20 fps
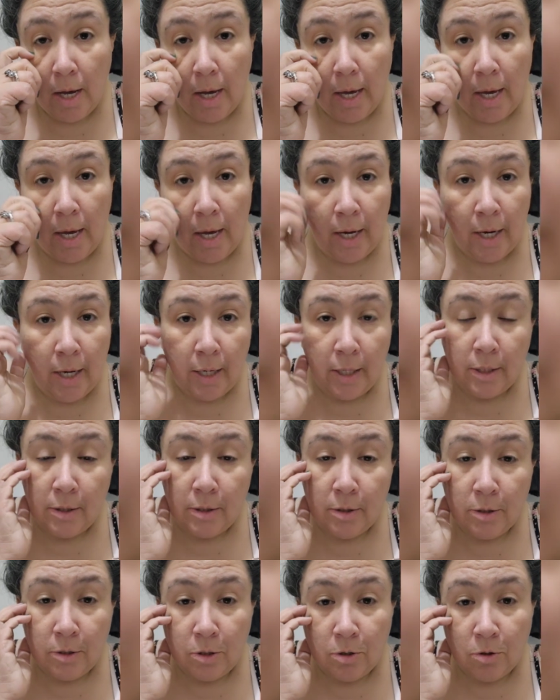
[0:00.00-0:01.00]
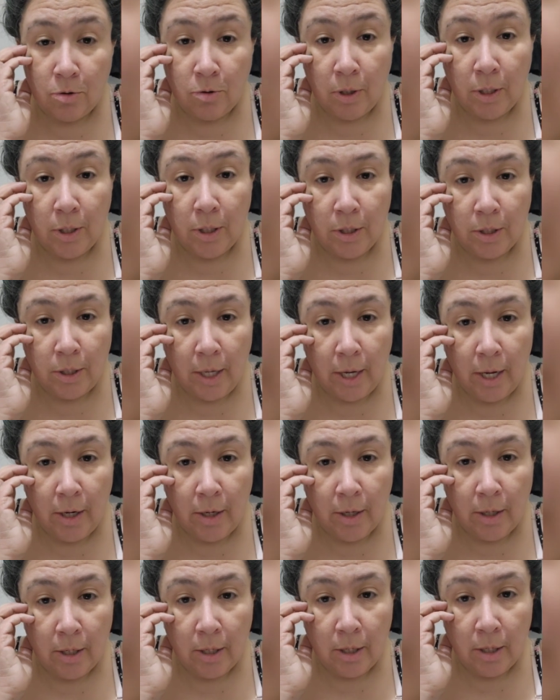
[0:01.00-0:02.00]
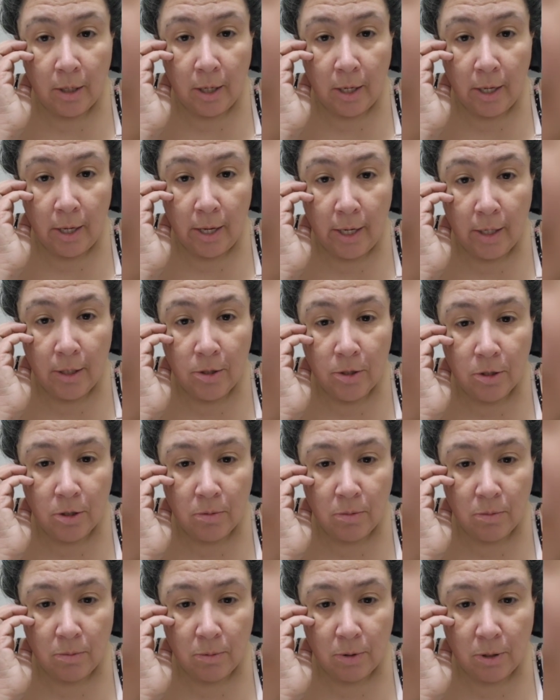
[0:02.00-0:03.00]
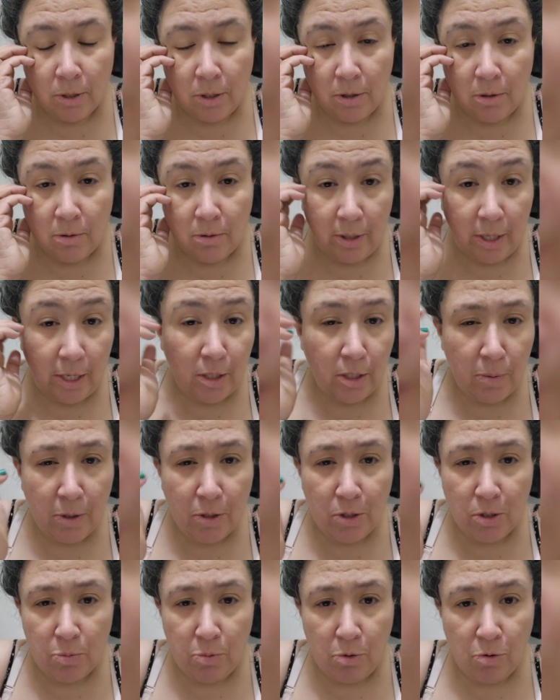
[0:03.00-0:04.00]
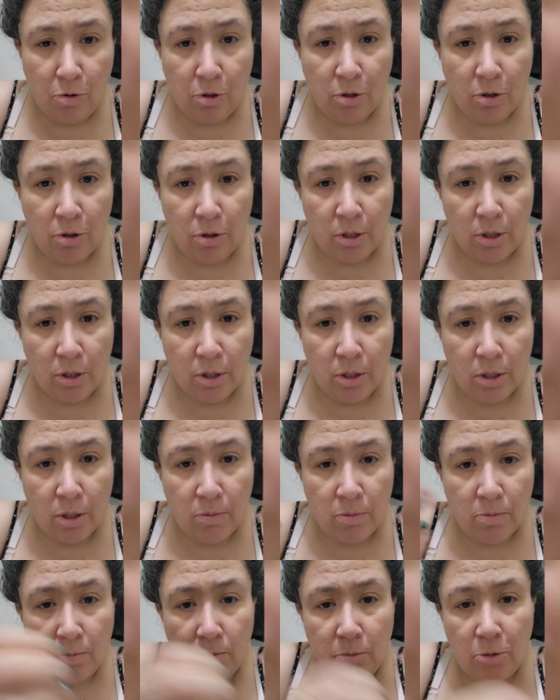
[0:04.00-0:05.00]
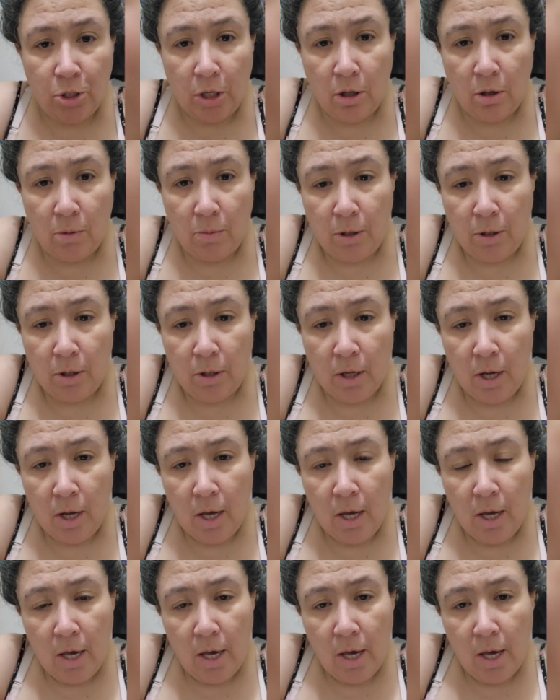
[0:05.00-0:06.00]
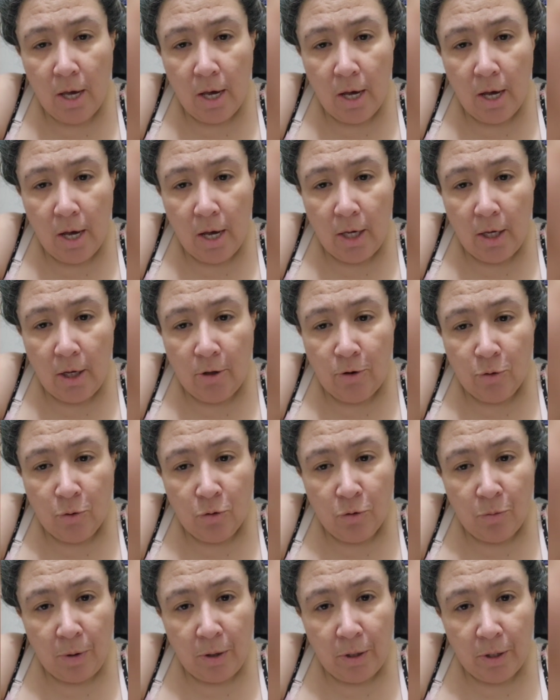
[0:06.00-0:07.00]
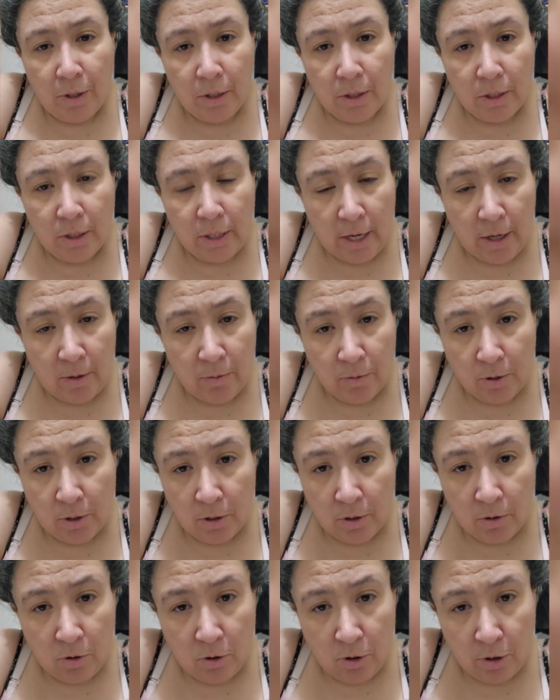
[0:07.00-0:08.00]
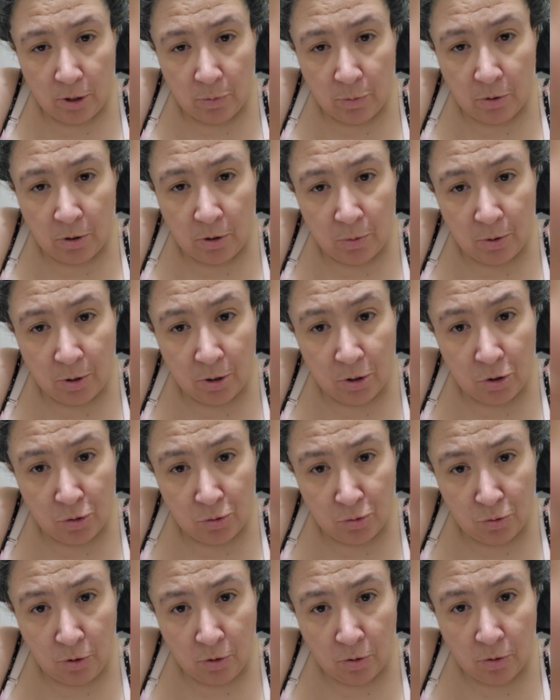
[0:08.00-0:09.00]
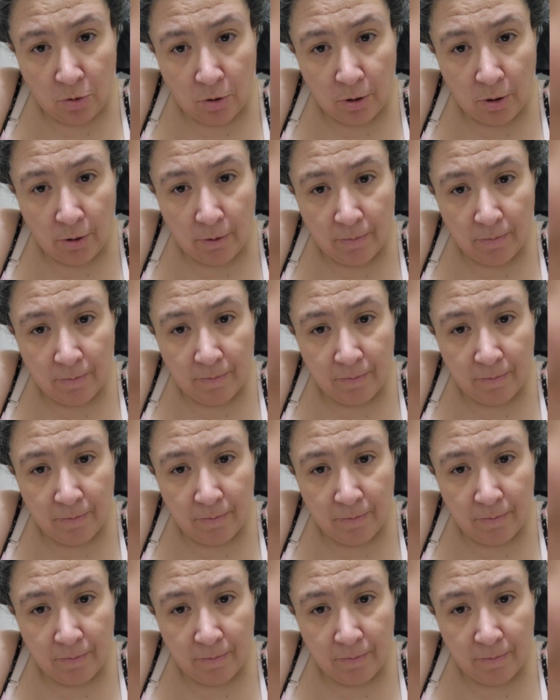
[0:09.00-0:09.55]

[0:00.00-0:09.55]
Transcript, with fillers: And so I did that, and then I asked him because last time I'd spoken to this gentleman, he told me that his dad was in hospital with a stroke.